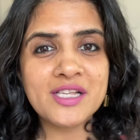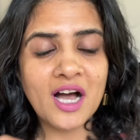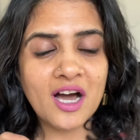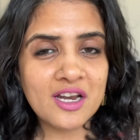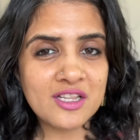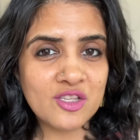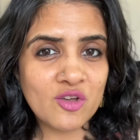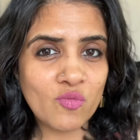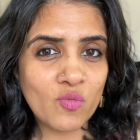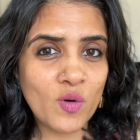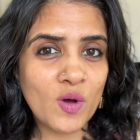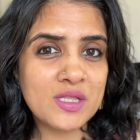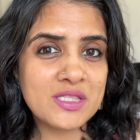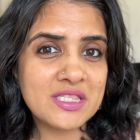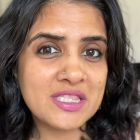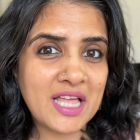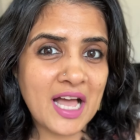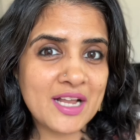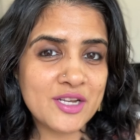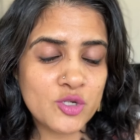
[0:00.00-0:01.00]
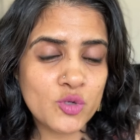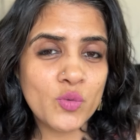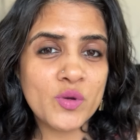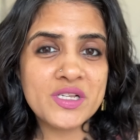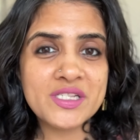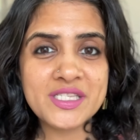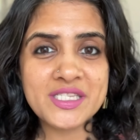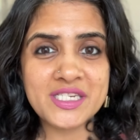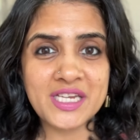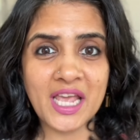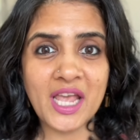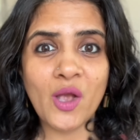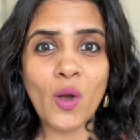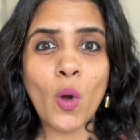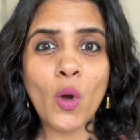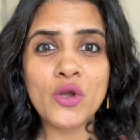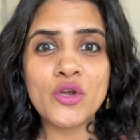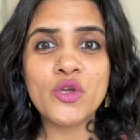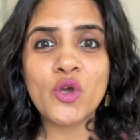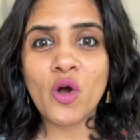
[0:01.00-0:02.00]
are the one that will stay
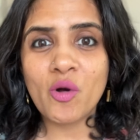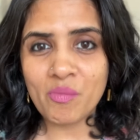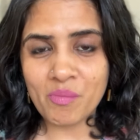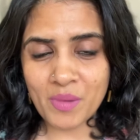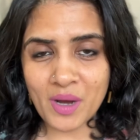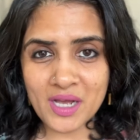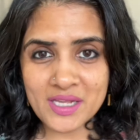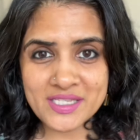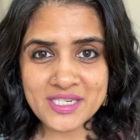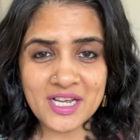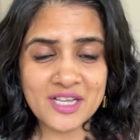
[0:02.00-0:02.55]
on your bust.